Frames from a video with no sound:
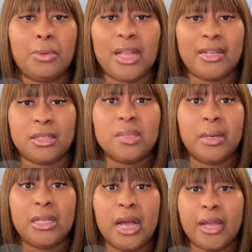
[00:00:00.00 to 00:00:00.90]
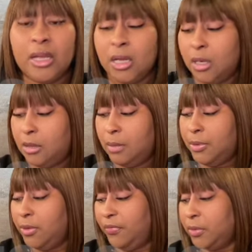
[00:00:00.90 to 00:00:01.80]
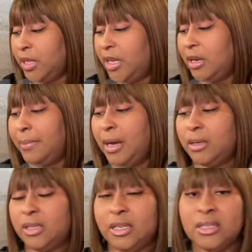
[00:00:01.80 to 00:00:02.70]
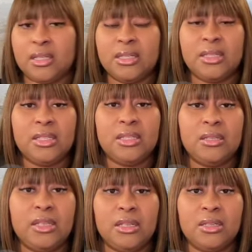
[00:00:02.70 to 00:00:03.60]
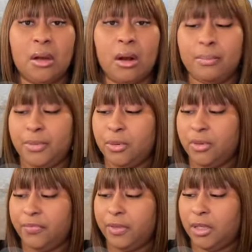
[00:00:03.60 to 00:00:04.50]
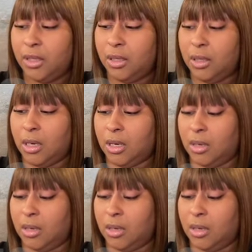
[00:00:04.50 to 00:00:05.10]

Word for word: would like to smell like. The beautiful thing about it is these are beautifully,